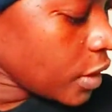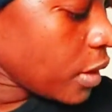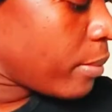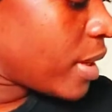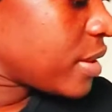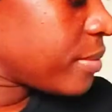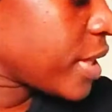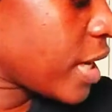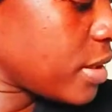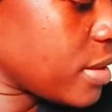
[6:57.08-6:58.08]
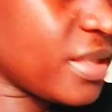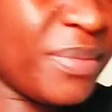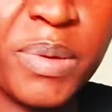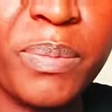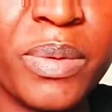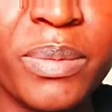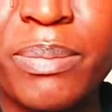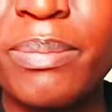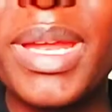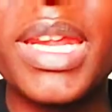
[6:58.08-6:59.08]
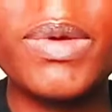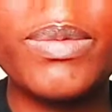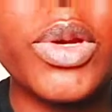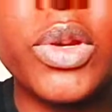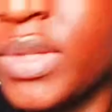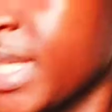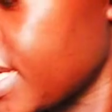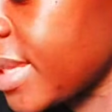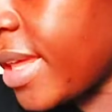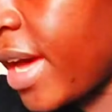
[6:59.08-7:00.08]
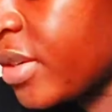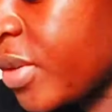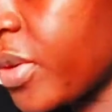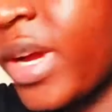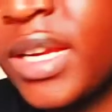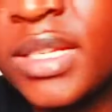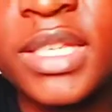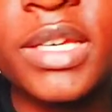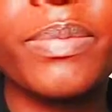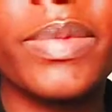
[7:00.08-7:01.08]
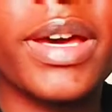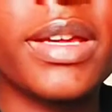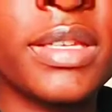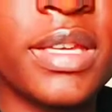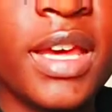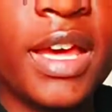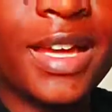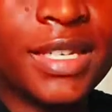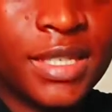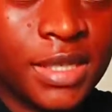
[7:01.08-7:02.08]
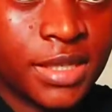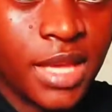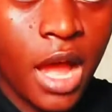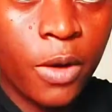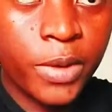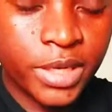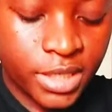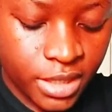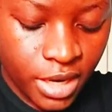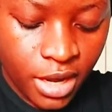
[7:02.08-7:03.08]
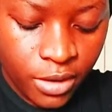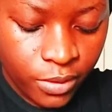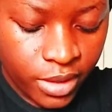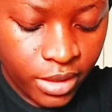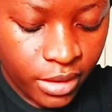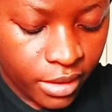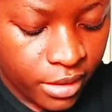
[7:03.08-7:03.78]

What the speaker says: But sometimes many people don't take that, so you can skip that. And this is how we take our